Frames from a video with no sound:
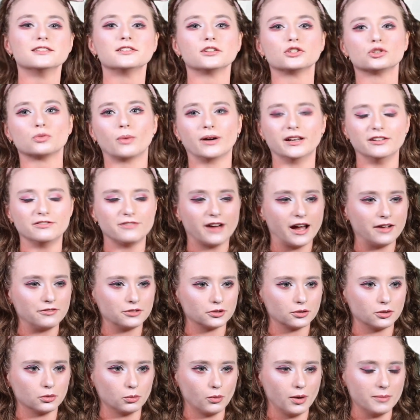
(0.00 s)
is a 25
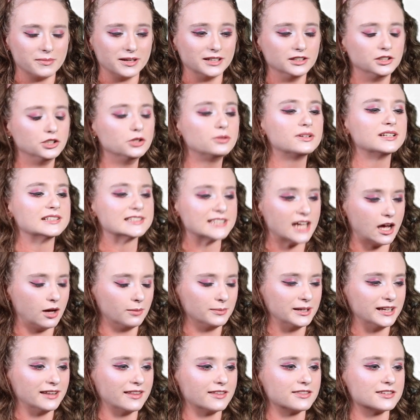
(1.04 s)
year old woman. You can tell
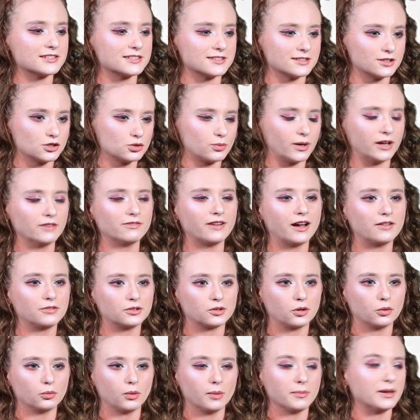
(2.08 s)
me that this is a 25
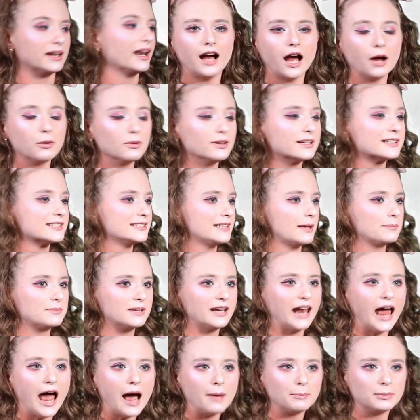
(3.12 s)
year old woman. I will accept
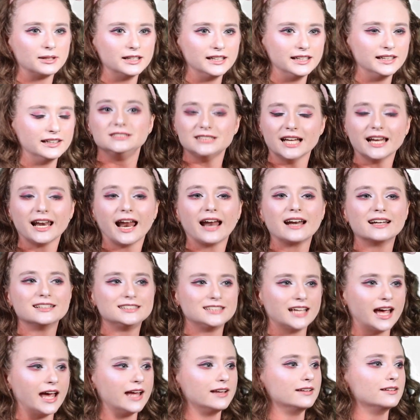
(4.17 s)
it happily. 10 out of
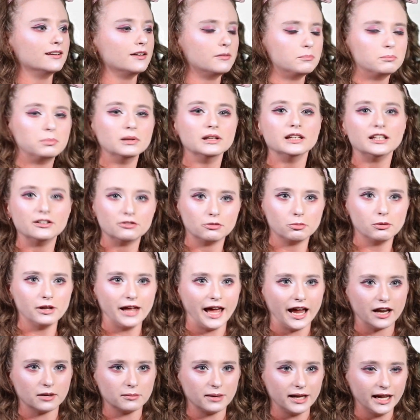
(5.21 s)
10, believable
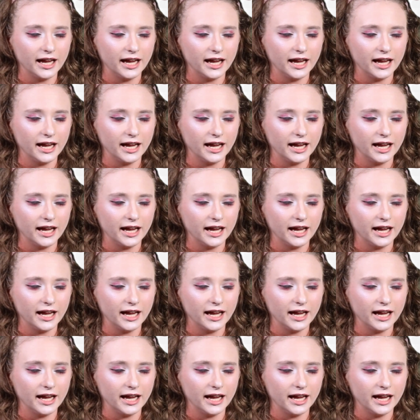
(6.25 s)
anime